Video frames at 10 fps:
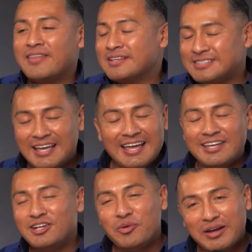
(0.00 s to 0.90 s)
and then say, hey,
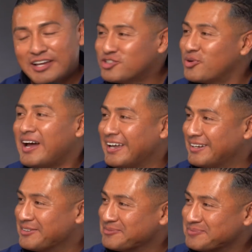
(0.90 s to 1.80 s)
you know what? I tried.
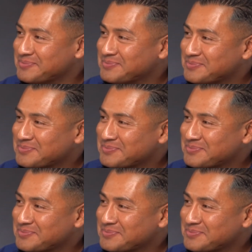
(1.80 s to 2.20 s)
I love